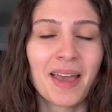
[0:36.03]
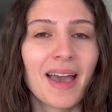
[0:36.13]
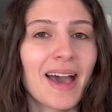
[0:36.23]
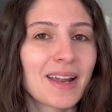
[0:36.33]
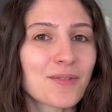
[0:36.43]

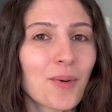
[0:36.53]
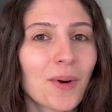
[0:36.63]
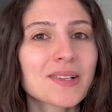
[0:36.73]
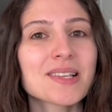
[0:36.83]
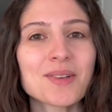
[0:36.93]
And of
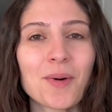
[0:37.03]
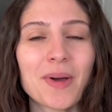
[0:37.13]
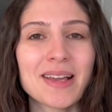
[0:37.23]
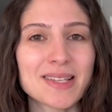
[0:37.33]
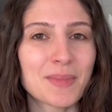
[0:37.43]
course, as
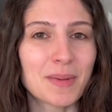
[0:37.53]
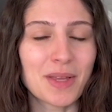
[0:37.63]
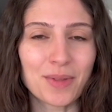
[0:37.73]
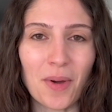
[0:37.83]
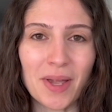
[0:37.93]
always, I'm going to be
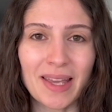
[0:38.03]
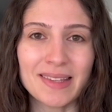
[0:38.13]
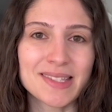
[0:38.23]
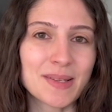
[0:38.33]
throwing in some